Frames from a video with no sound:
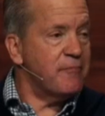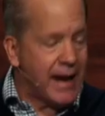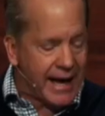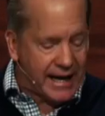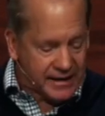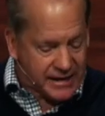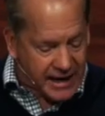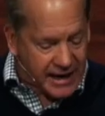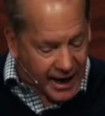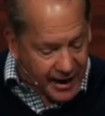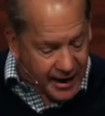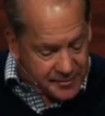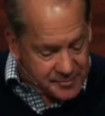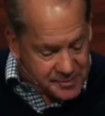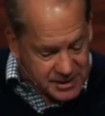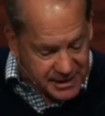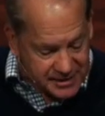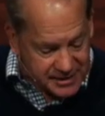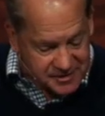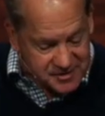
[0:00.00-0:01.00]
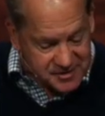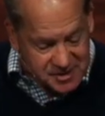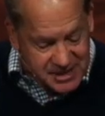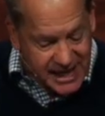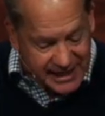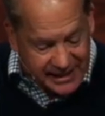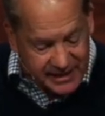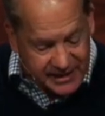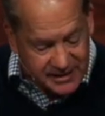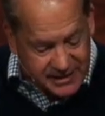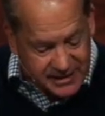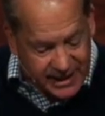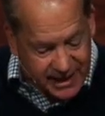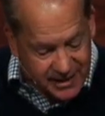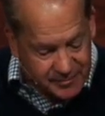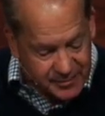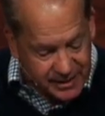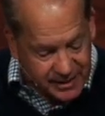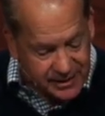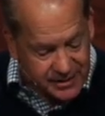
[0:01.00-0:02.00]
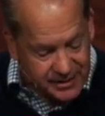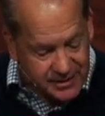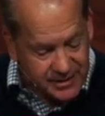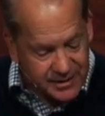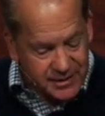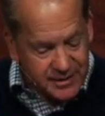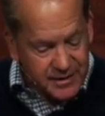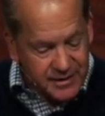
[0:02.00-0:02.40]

Man comes at the second coming,